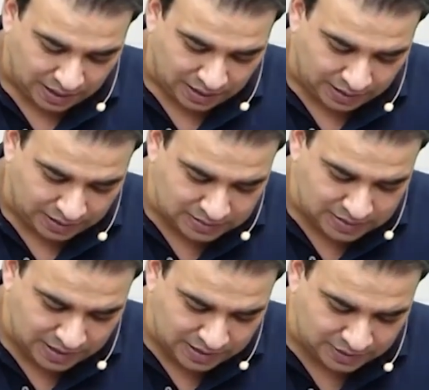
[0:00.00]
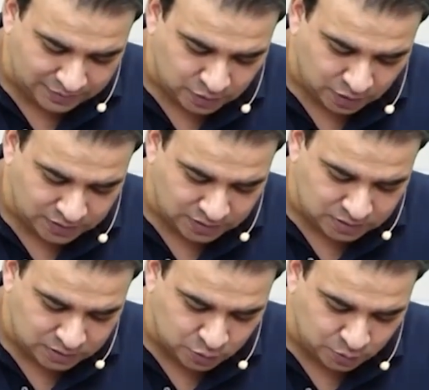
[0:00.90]
And then it gives off the
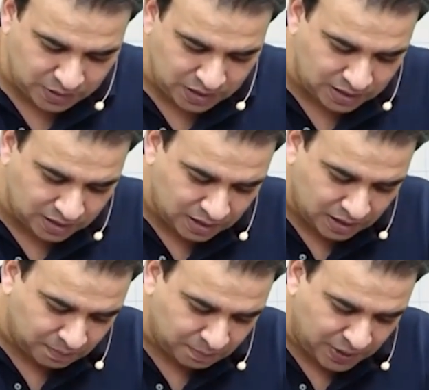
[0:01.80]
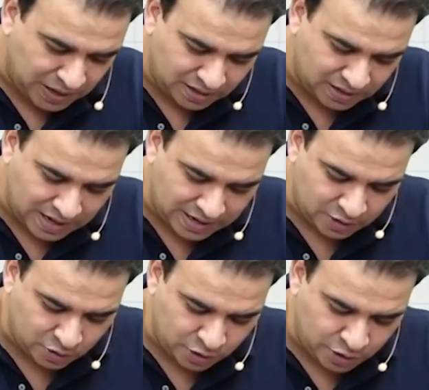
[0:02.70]
superior
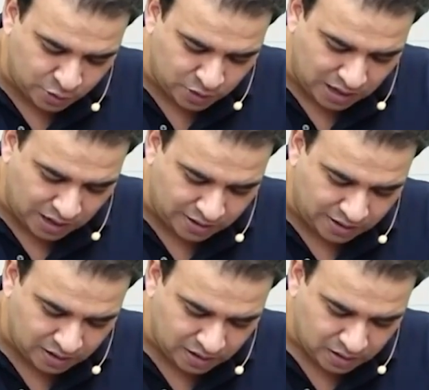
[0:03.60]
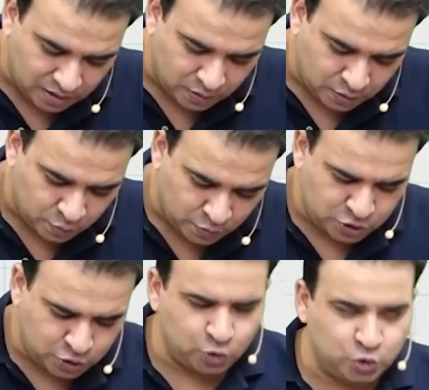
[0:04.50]
pancreaticoduodenal artery,
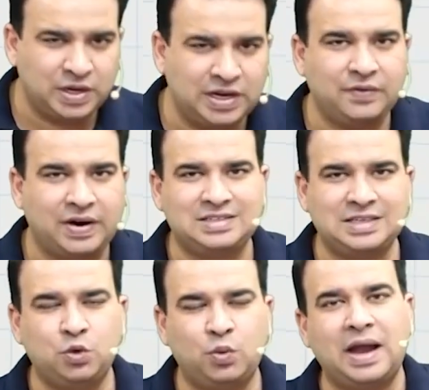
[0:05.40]
which usually divides into one